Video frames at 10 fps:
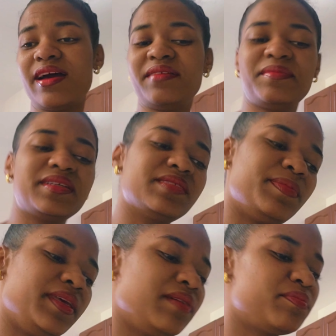I miss
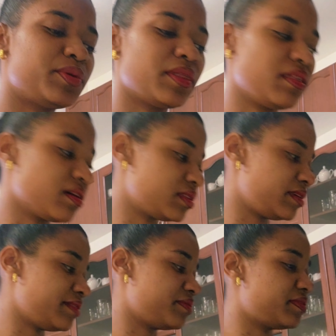being
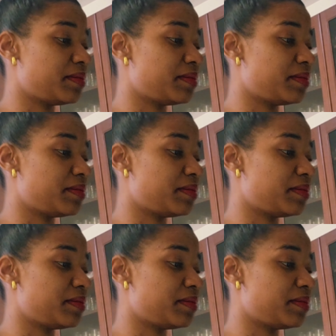productive.